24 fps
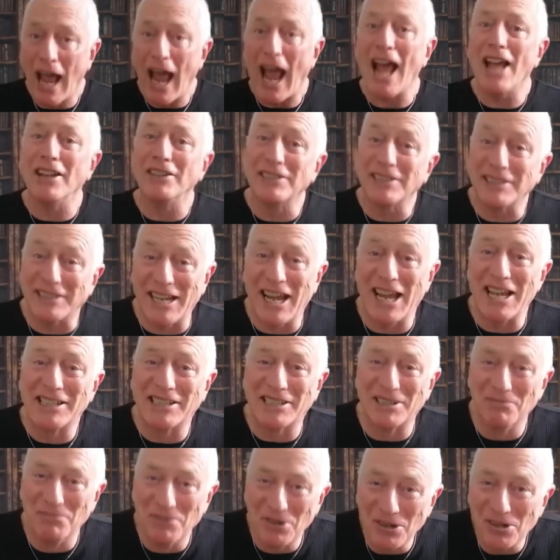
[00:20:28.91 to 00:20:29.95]
and stare
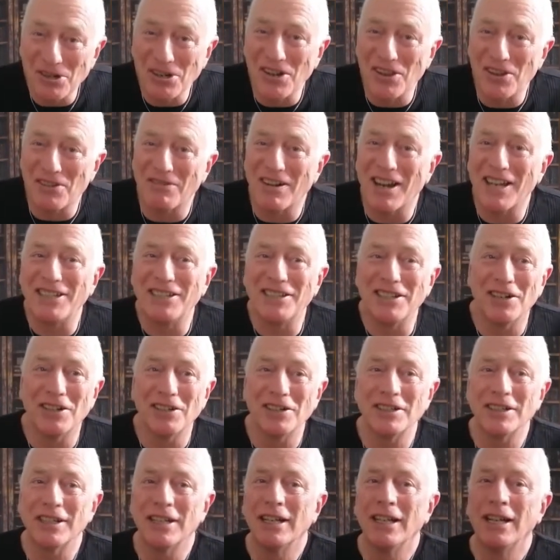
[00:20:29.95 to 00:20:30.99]
some more at the red dot,